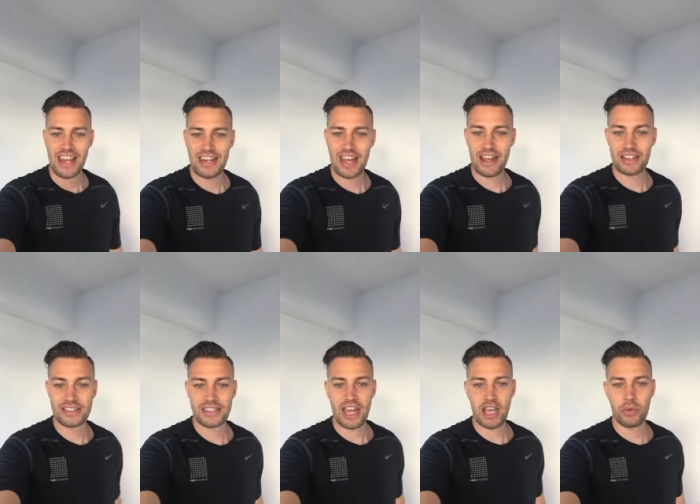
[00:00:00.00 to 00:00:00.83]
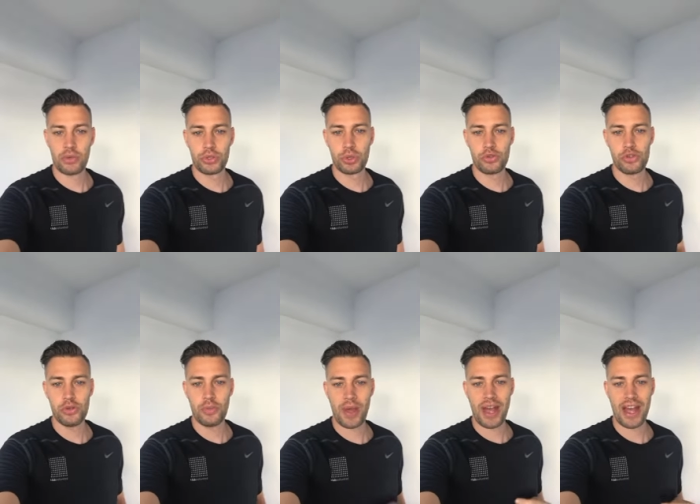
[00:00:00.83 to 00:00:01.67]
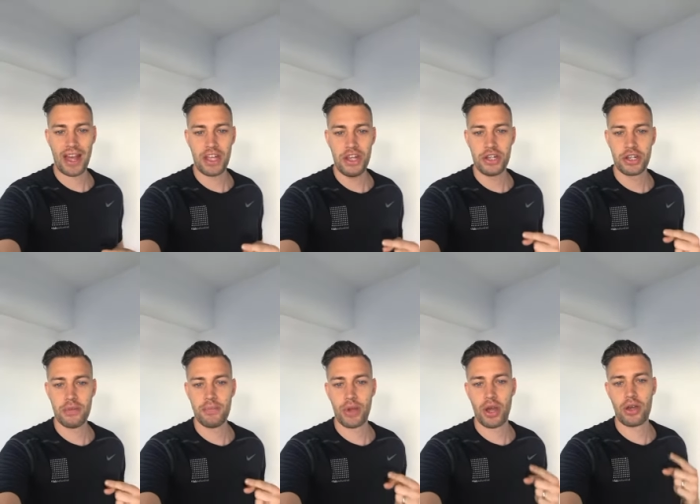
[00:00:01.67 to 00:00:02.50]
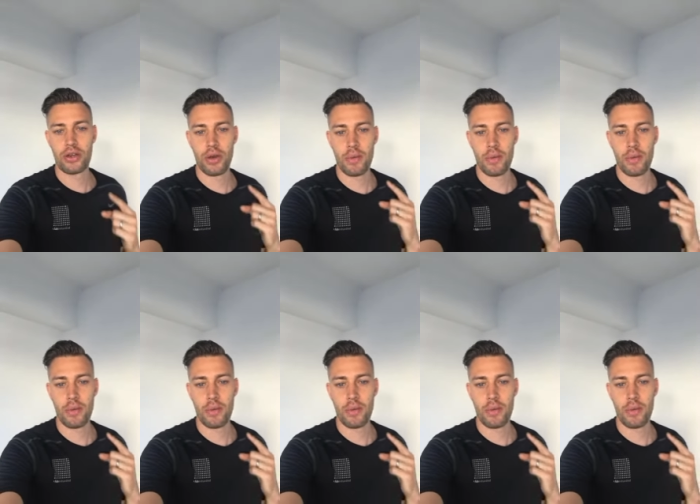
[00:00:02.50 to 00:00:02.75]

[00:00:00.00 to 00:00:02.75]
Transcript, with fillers: Now today I want to talk to you about how you can burn